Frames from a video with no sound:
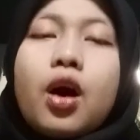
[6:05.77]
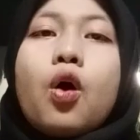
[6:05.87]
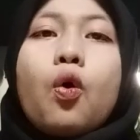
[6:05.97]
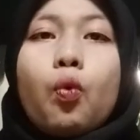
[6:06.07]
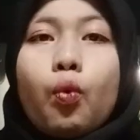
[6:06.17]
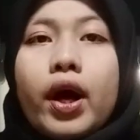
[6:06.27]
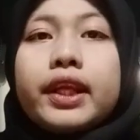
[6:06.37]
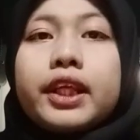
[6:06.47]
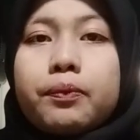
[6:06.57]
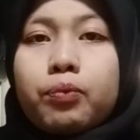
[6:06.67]
One
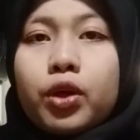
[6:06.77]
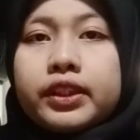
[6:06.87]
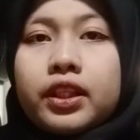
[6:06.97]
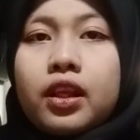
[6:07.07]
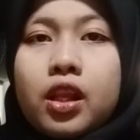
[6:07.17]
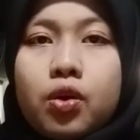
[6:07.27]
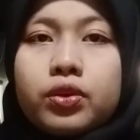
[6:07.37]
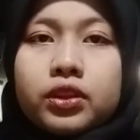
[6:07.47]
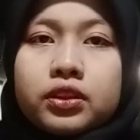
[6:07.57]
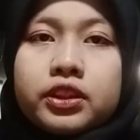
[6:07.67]
important loan
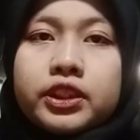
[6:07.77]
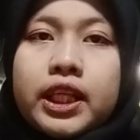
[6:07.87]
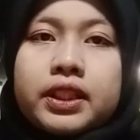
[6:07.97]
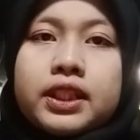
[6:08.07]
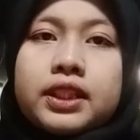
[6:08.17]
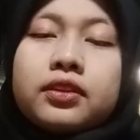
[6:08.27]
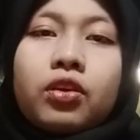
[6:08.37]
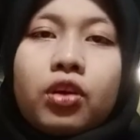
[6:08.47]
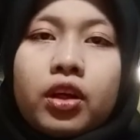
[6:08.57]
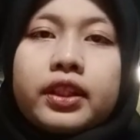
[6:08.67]
concept is
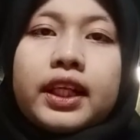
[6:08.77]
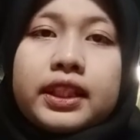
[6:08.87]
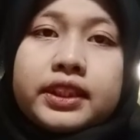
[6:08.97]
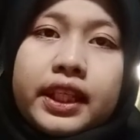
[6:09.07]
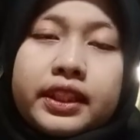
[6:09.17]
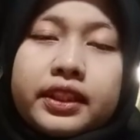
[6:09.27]
called Hasan,